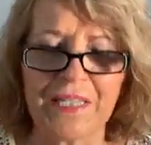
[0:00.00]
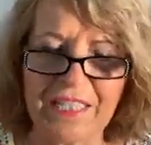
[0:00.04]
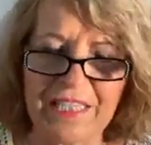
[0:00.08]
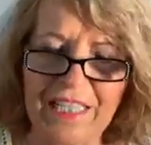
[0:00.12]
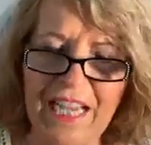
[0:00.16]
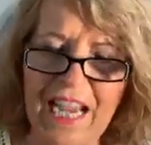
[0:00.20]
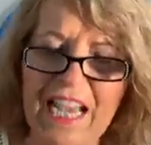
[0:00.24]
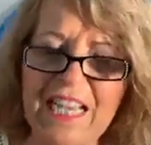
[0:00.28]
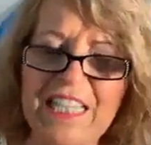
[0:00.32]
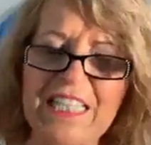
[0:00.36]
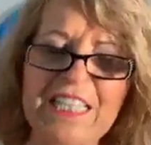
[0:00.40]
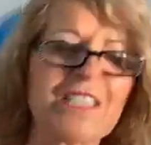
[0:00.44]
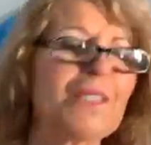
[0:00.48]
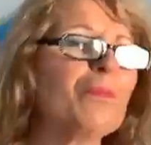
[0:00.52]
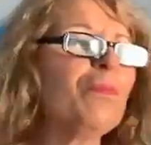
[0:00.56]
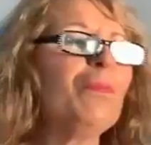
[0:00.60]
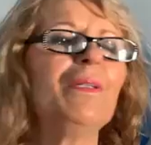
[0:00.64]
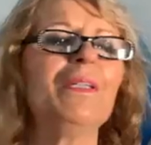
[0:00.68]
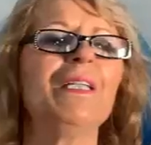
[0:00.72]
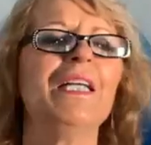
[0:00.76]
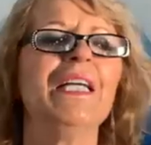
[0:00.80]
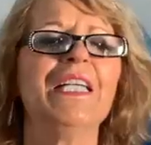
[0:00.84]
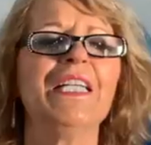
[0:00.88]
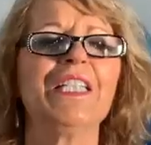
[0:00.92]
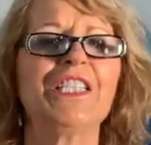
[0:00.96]
Yes,
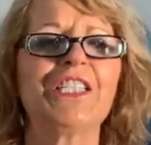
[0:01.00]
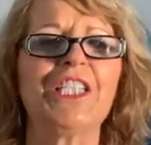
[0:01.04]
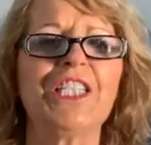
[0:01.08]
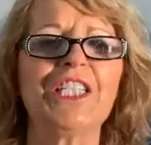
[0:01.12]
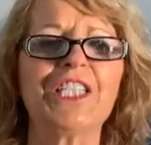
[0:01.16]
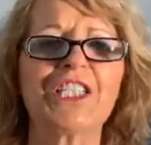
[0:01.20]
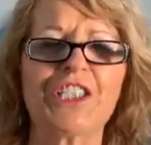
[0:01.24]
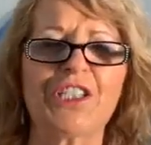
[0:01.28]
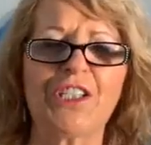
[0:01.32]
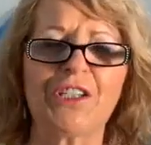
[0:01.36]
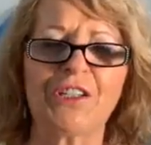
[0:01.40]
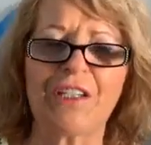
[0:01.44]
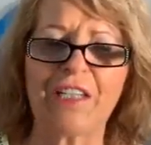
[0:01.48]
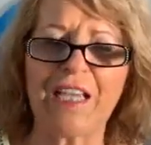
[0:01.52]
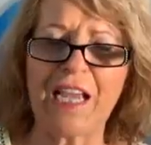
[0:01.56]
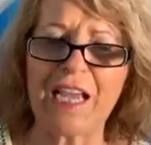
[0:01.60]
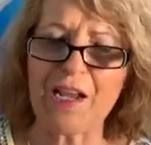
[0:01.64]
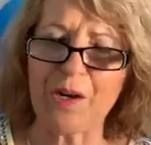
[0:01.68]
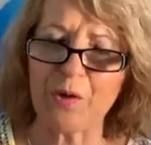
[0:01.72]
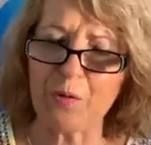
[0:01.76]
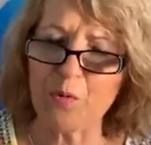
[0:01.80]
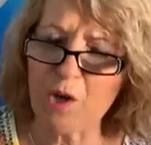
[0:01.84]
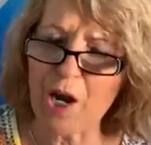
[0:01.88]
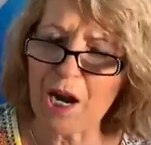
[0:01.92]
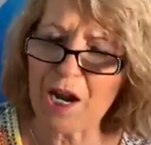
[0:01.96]
Sister
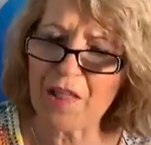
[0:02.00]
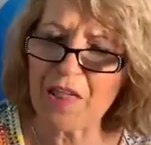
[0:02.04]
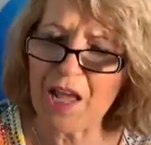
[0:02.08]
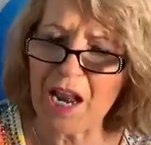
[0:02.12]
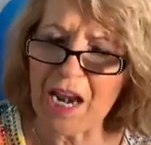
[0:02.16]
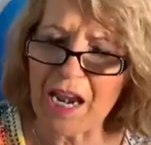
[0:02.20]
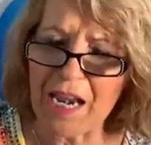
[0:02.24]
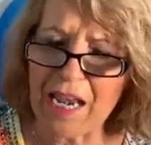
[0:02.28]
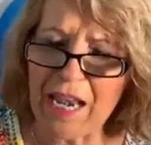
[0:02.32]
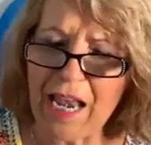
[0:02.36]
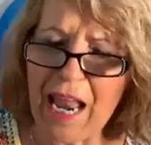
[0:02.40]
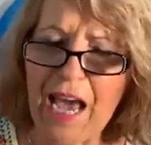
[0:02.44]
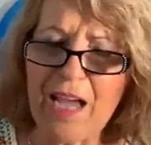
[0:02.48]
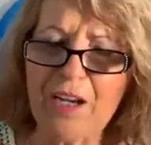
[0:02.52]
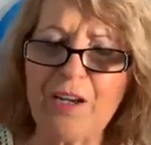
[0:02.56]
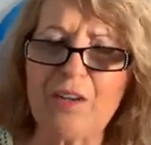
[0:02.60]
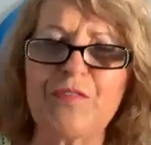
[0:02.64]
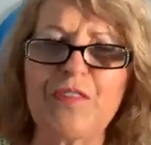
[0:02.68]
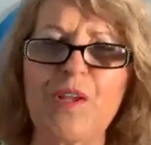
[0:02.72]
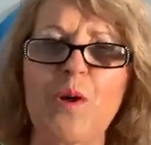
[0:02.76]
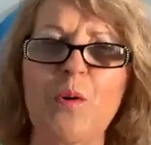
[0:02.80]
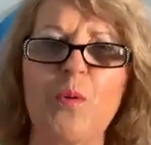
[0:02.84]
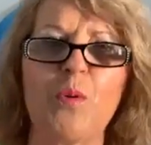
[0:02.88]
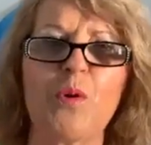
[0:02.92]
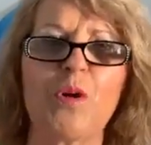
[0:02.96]
Gail, we are the light
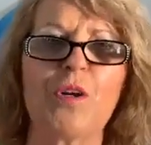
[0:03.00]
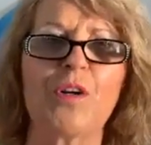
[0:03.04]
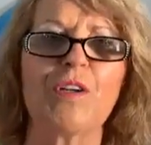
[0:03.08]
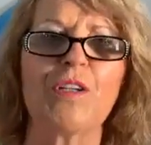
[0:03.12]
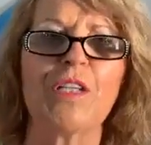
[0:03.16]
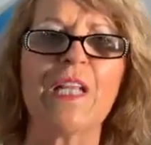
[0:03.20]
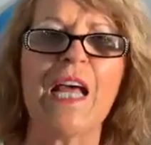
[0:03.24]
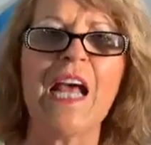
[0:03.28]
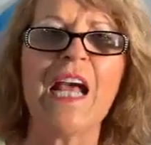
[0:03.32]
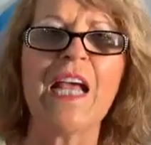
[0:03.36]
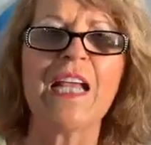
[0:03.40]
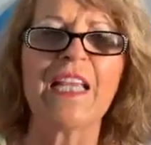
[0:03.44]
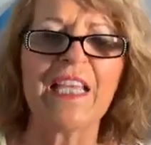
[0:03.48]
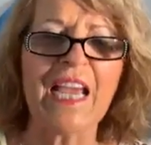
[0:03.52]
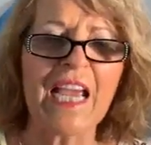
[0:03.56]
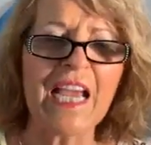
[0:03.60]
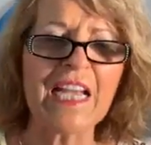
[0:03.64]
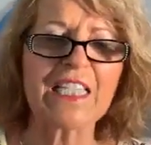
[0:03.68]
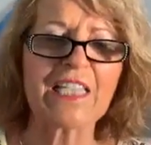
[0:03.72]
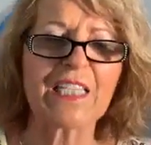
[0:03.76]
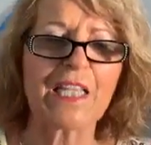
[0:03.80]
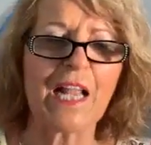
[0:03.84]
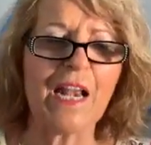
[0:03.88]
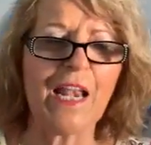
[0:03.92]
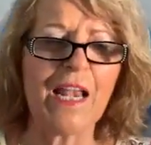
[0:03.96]
of the world.
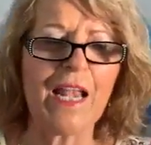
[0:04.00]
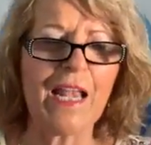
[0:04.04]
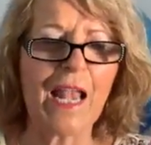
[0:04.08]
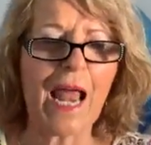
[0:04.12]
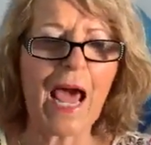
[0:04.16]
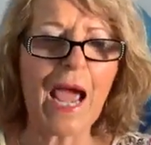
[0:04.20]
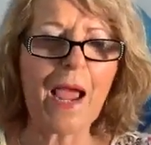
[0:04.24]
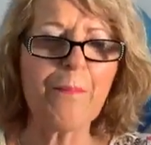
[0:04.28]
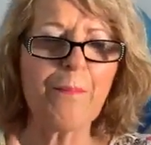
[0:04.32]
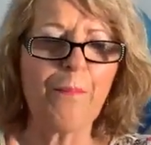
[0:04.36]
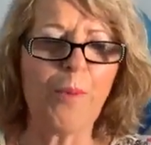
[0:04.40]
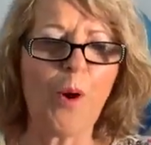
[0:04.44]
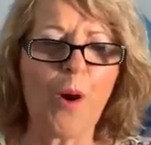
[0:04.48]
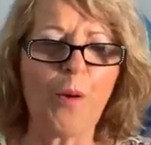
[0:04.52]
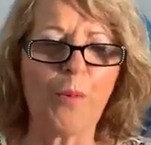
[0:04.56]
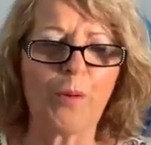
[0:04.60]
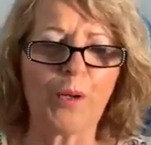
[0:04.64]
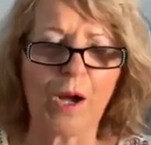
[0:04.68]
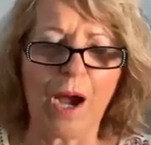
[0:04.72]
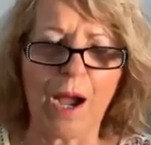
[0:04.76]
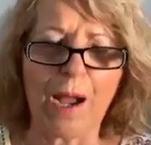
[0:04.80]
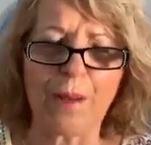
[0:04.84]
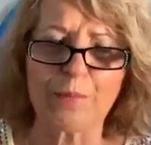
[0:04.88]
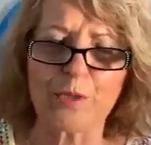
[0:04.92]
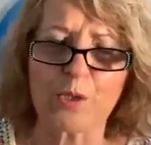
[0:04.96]
Yes, the light
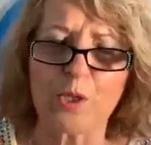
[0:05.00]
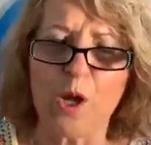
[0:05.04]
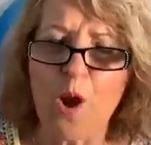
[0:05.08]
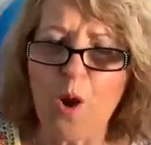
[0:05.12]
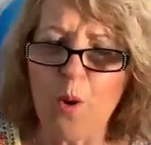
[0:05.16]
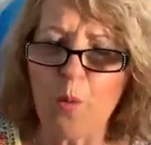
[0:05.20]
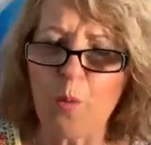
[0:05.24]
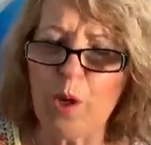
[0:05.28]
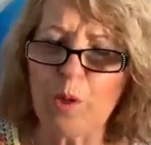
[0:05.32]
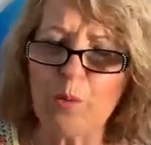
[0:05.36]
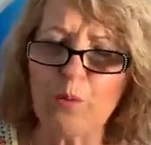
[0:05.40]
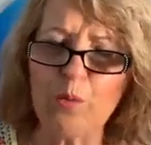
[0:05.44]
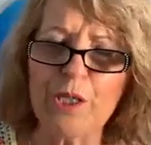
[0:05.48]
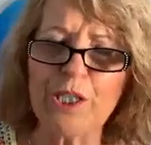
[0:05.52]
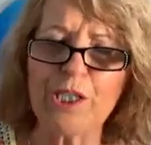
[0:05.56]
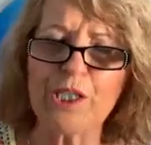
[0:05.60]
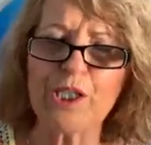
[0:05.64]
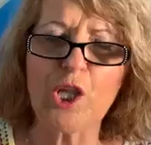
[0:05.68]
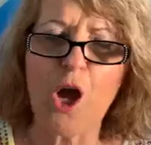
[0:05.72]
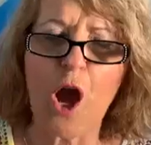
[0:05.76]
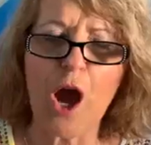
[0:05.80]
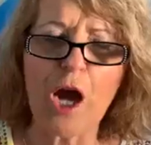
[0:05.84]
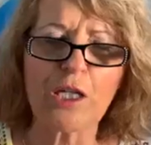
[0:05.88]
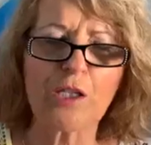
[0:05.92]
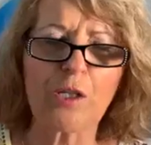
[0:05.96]
bulb comes when we
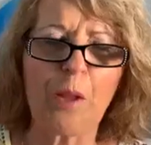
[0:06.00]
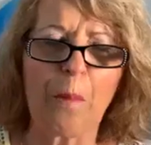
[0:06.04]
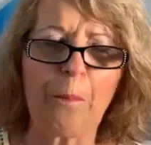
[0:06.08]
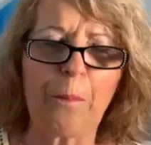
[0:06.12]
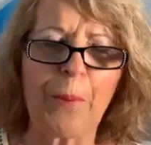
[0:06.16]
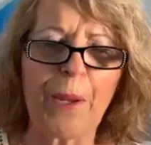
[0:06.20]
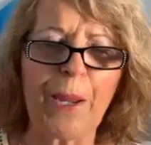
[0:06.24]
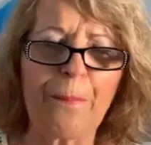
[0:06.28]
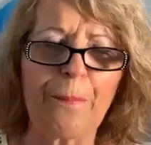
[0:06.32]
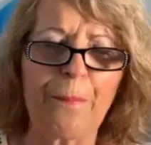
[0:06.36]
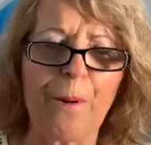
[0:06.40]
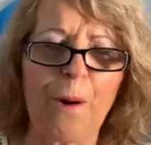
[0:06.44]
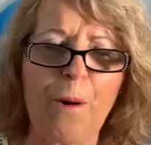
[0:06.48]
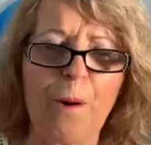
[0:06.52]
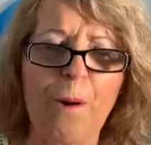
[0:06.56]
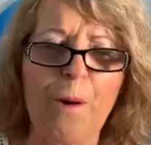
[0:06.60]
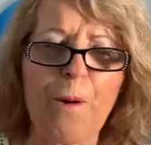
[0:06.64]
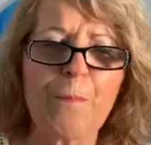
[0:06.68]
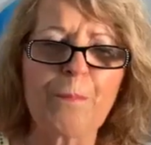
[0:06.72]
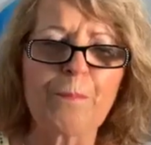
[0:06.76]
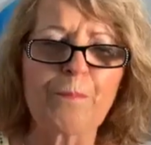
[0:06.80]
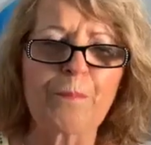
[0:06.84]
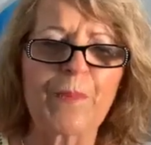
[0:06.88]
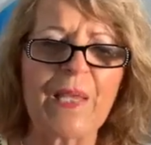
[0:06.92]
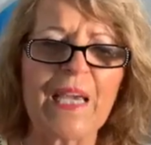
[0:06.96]
talk to
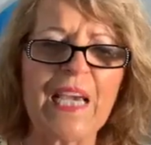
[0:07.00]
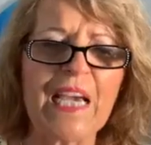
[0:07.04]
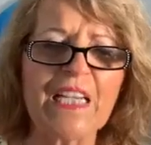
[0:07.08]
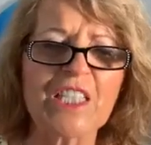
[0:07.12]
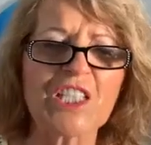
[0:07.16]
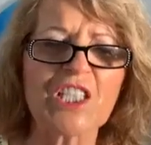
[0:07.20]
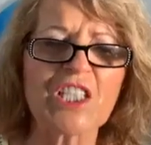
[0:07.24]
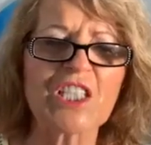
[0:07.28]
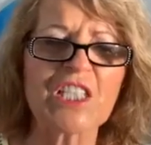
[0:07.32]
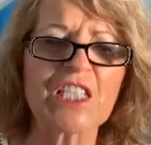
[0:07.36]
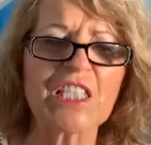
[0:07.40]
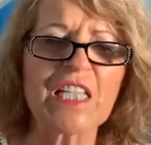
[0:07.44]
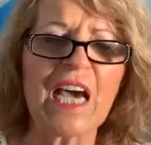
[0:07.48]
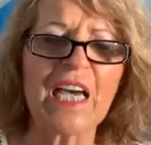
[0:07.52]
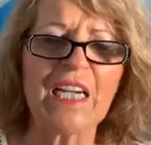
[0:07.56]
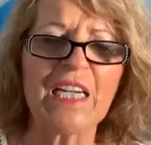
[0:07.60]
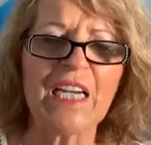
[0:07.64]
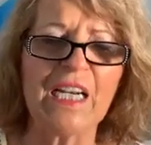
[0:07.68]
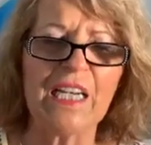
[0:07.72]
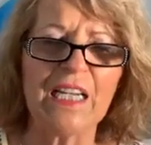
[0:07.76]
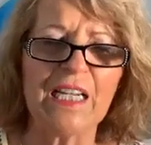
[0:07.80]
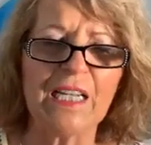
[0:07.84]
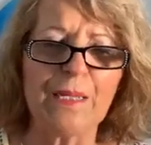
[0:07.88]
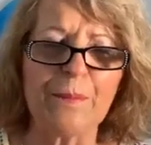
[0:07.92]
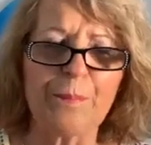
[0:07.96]
people. Yes,
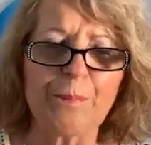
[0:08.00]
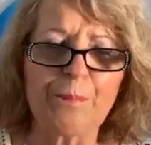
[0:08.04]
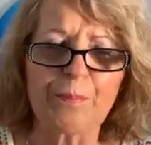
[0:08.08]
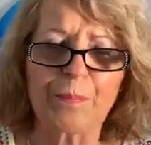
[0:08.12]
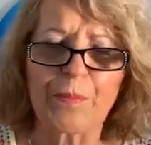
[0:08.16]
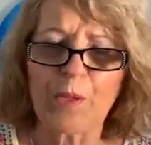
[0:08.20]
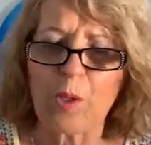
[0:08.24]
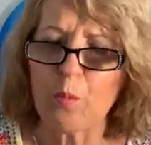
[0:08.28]
suddenly.